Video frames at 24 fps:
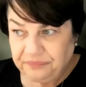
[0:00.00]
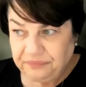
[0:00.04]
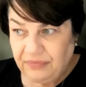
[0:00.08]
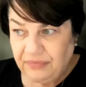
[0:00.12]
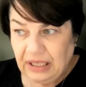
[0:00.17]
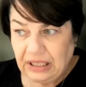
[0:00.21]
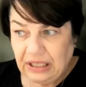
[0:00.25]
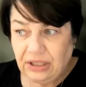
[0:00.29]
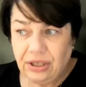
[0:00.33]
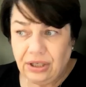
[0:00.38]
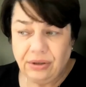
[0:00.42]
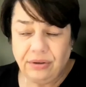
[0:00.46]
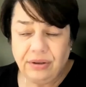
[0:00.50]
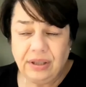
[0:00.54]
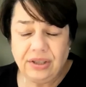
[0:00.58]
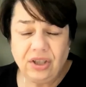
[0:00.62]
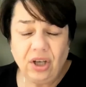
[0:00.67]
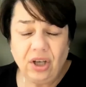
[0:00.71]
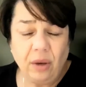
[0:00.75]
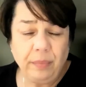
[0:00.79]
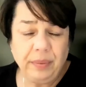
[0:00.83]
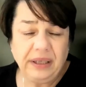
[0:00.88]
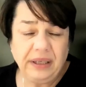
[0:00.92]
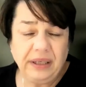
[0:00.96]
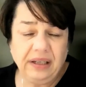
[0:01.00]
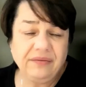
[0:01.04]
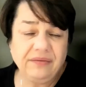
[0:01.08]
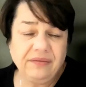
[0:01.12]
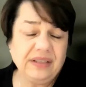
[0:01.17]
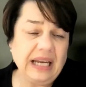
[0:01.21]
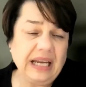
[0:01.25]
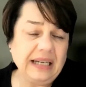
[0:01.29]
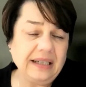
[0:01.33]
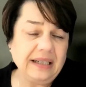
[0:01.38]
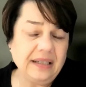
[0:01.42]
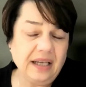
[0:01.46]
the topic of
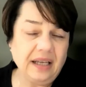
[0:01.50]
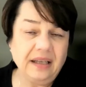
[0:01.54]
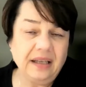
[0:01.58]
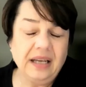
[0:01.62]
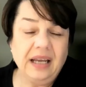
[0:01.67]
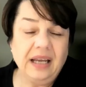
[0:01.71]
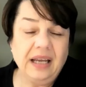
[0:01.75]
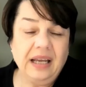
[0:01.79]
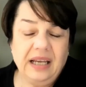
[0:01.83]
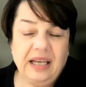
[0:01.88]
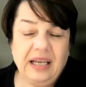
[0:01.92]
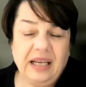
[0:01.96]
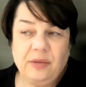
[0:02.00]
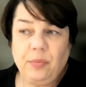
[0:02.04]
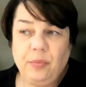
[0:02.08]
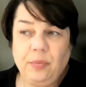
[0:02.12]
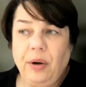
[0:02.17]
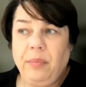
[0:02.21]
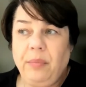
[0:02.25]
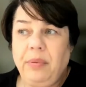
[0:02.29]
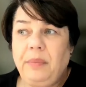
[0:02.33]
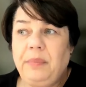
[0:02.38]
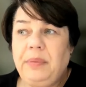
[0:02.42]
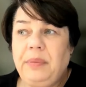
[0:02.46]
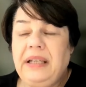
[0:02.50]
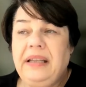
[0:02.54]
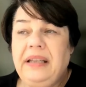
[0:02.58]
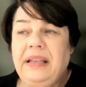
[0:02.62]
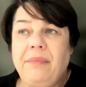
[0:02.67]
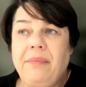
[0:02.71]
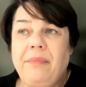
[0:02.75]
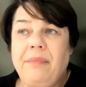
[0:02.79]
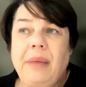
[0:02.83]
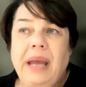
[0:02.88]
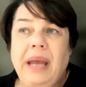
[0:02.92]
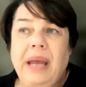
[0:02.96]
data is probably the
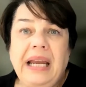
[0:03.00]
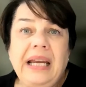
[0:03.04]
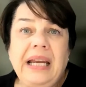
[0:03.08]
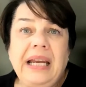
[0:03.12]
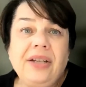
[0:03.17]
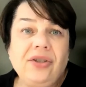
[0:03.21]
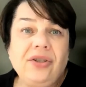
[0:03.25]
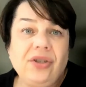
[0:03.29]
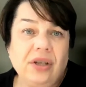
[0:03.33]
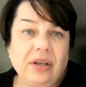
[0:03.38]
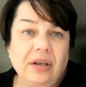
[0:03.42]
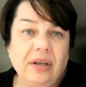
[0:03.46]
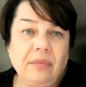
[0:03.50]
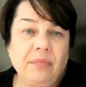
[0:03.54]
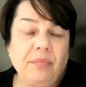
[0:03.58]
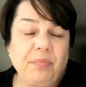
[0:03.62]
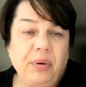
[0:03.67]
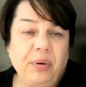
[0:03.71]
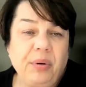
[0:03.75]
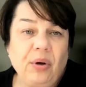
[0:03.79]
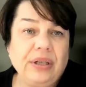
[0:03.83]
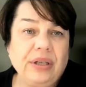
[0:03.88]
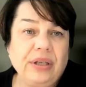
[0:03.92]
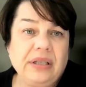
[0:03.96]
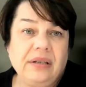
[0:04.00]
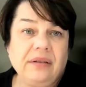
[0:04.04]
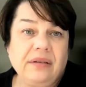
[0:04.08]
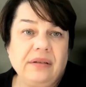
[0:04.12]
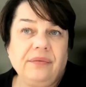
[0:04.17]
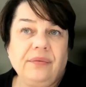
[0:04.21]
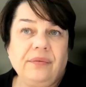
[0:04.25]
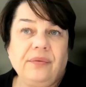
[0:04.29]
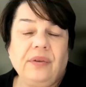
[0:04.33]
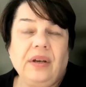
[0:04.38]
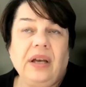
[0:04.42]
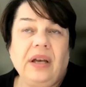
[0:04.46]
major point
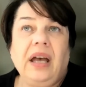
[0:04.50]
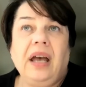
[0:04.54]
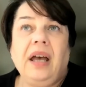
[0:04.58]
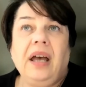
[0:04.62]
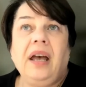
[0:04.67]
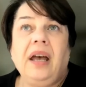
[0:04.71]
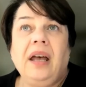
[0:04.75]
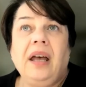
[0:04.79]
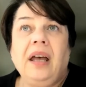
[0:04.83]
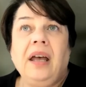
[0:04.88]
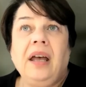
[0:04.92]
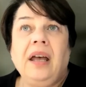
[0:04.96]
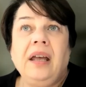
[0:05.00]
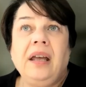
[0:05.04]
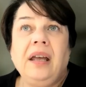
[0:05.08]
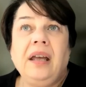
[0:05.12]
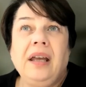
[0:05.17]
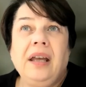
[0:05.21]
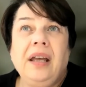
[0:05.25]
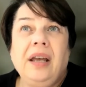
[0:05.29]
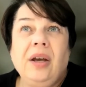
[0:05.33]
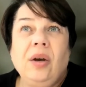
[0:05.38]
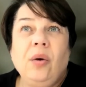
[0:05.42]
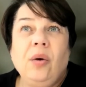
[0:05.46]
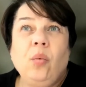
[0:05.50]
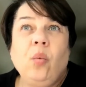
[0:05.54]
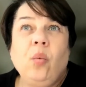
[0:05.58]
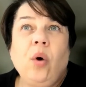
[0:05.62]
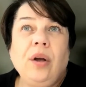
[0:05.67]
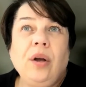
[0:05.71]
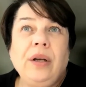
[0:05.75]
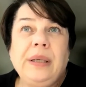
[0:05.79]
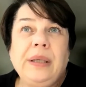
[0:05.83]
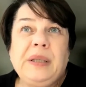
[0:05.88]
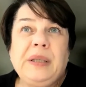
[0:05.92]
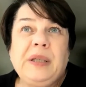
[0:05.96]
of
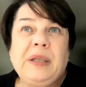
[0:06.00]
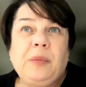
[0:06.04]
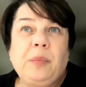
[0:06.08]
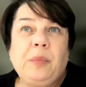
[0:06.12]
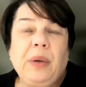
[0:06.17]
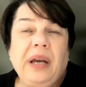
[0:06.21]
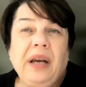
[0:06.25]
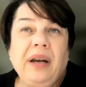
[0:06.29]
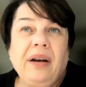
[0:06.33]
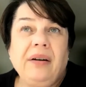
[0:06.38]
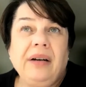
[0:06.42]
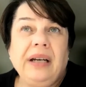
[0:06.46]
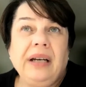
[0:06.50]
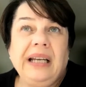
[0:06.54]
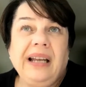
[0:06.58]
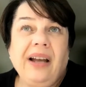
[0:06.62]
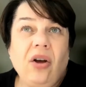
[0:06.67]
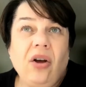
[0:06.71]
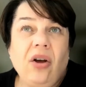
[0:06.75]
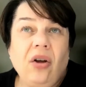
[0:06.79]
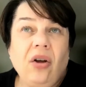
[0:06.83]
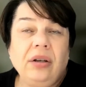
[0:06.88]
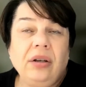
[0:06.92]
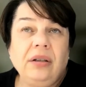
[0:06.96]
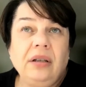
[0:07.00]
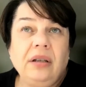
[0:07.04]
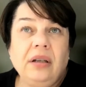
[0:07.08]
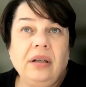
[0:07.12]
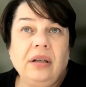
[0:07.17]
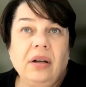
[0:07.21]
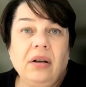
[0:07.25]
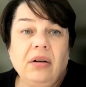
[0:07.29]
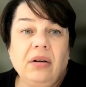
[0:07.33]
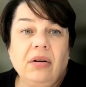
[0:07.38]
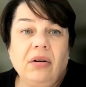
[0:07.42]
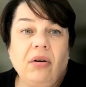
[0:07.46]
what is spurring on
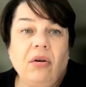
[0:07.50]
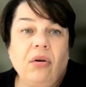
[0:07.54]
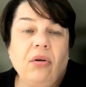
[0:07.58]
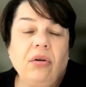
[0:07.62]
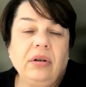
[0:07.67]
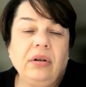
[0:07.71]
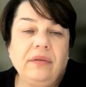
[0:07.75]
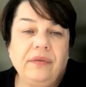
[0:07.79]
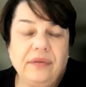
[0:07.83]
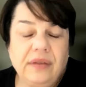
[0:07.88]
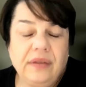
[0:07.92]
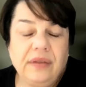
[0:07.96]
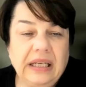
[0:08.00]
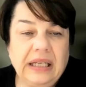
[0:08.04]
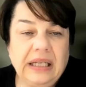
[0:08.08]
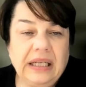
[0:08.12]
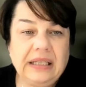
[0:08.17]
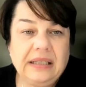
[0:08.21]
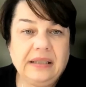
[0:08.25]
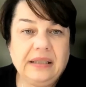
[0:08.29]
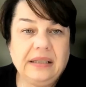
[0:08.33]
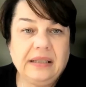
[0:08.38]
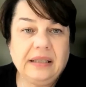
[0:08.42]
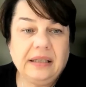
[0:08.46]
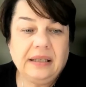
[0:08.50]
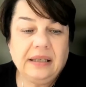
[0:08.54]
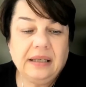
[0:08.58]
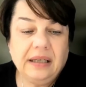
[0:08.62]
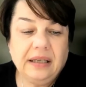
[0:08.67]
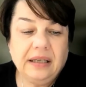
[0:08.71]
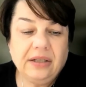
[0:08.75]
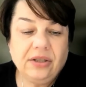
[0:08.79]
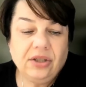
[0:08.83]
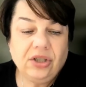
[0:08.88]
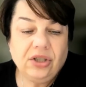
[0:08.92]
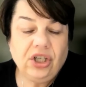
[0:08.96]
all of these
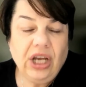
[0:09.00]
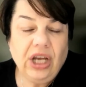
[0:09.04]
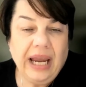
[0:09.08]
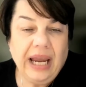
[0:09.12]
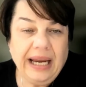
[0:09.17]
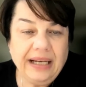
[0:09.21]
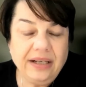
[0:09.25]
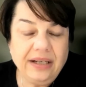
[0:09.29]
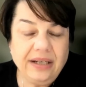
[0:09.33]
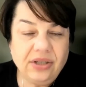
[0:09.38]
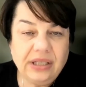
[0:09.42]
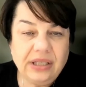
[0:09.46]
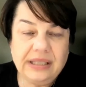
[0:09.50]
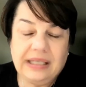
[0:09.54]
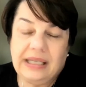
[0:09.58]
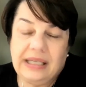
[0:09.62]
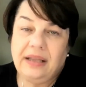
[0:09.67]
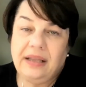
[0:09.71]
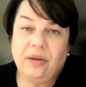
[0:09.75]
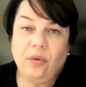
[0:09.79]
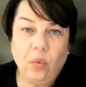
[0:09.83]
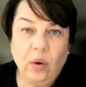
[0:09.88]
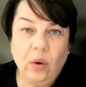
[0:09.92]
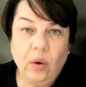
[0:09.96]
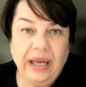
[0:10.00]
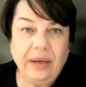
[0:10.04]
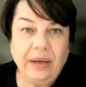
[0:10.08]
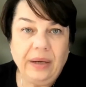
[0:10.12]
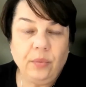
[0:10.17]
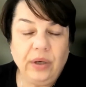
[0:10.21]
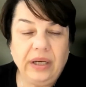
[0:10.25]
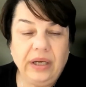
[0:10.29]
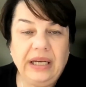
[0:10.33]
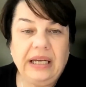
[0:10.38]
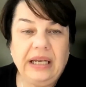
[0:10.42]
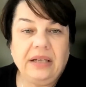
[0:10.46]
changes in the way
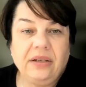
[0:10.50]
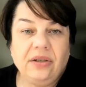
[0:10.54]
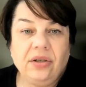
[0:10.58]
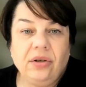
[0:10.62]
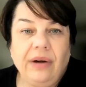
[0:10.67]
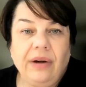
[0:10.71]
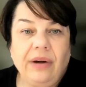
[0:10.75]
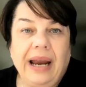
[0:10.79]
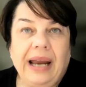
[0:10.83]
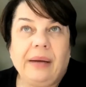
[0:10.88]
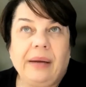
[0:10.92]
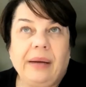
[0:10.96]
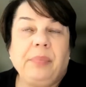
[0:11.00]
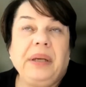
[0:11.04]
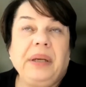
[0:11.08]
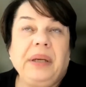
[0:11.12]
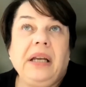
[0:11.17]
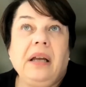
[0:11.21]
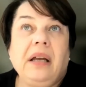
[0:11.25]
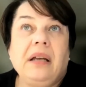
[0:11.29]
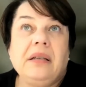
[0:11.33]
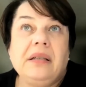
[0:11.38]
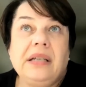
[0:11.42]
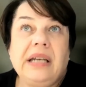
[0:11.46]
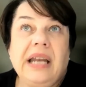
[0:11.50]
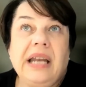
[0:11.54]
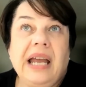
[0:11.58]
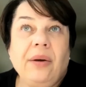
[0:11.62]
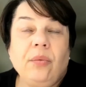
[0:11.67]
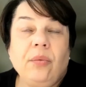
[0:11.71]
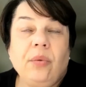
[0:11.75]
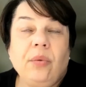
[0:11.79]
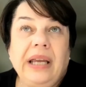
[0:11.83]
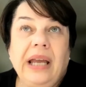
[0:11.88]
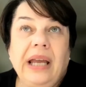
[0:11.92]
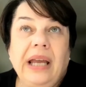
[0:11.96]
we interact, because now
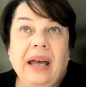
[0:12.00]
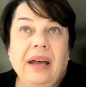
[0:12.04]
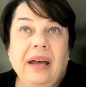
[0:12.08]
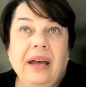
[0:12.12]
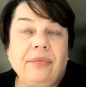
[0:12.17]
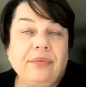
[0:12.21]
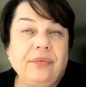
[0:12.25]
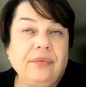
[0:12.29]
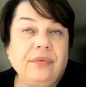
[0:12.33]
we have,